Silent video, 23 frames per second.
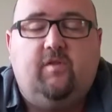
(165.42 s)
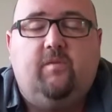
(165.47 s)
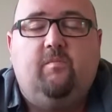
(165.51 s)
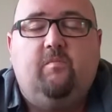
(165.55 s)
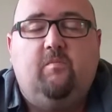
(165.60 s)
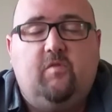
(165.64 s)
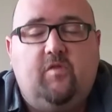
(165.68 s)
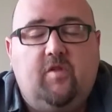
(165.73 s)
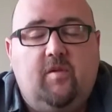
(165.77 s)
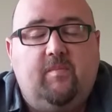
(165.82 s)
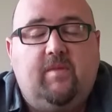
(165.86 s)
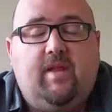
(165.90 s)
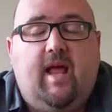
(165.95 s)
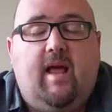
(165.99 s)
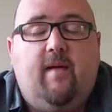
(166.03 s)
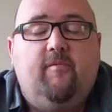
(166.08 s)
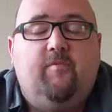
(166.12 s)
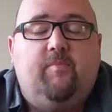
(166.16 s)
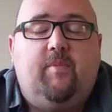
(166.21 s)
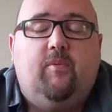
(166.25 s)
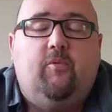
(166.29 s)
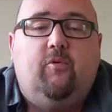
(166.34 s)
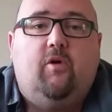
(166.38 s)
sometimes
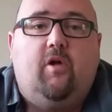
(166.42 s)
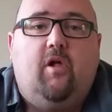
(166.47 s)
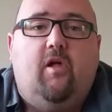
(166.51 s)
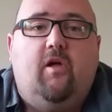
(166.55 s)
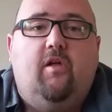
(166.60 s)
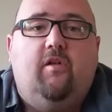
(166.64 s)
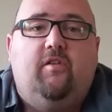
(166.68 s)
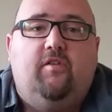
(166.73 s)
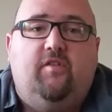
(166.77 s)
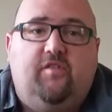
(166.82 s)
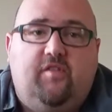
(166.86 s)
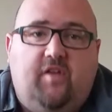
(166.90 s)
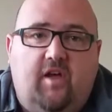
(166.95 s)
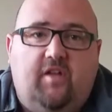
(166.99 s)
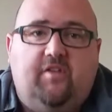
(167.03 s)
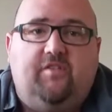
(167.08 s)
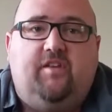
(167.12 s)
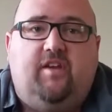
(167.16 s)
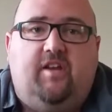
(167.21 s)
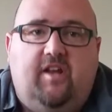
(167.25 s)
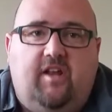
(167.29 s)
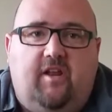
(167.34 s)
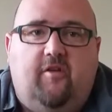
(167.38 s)
people call it
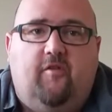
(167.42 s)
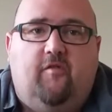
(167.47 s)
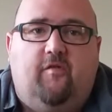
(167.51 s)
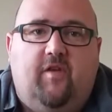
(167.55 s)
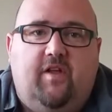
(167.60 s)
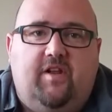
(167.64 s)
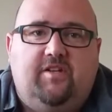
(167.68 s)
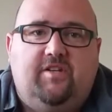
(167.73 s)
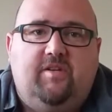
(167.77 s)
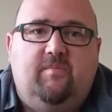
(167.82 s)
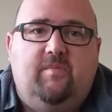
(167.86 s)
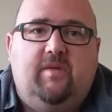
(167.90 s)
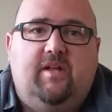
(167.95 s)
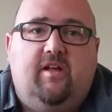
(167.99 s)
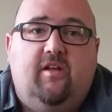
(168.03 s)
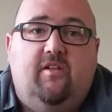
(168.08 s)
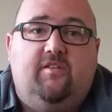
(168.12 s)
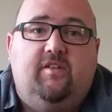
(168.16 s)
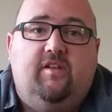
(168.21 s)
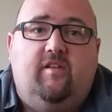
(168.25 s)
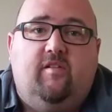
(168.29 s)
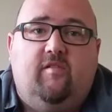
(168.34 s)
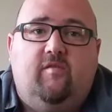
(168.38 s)
disgusting intervention because
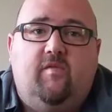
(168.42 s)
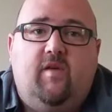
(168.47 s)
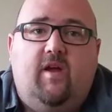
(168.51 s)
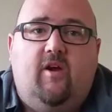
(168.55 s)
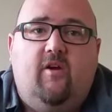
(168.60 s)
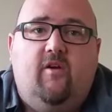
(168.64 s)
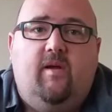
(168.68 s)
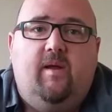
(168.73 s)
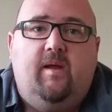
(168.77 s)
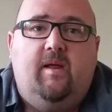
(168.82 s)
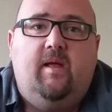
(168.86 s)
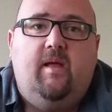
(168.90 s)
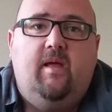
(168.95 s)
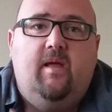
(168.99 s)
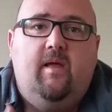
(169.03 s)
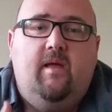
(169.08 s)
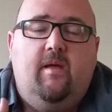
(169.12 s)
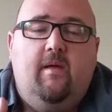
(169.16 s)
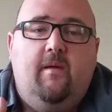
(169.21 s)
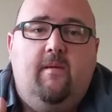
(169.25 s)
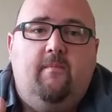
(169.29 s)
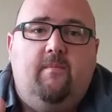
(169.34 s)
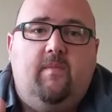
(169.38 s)
it is very
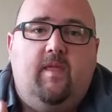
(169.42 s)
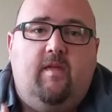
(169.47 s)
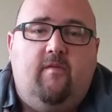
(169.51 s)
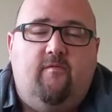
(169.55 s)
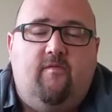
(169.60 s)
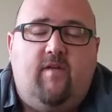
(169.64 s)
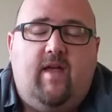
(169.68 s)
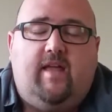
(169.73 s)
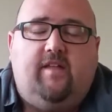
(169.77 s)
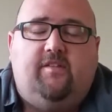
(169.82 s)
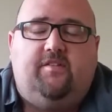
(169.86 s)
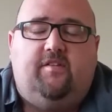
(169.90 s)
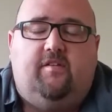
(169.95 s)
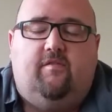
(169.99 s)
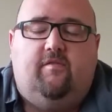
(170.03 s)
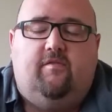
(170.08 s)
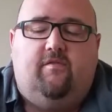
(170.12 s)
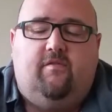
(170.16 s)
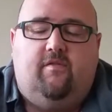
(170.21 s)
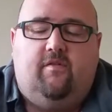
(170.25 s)
invasive.